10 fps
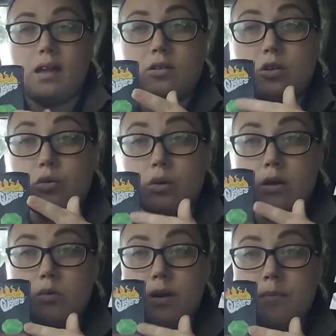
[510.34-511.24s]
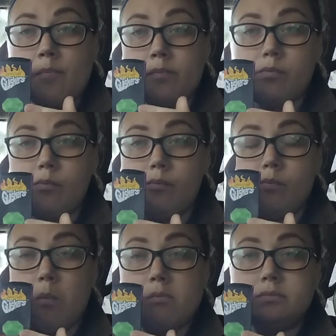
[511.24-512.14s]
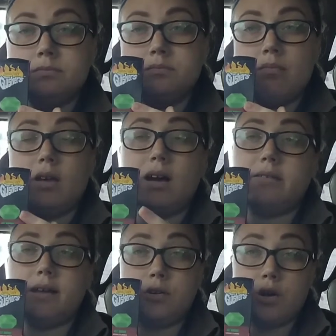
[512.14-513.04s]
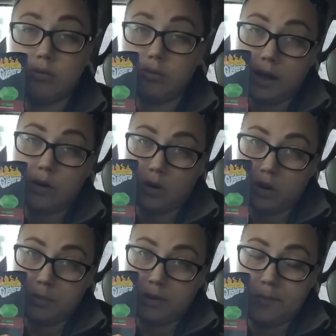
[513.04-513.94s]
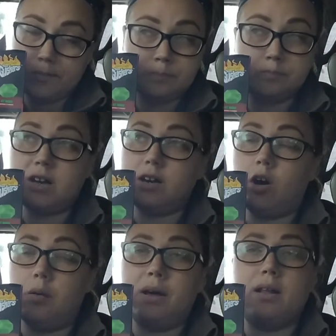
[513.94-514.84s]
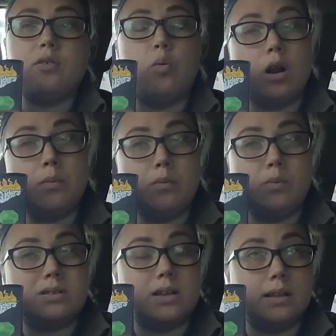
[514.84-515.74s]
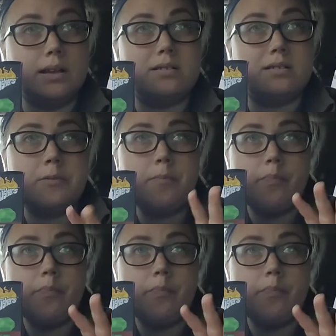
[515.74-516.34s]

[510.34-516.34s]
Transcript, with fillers: I like the green one. Like I said, I don't like watermelon at all, but the watermelon was the least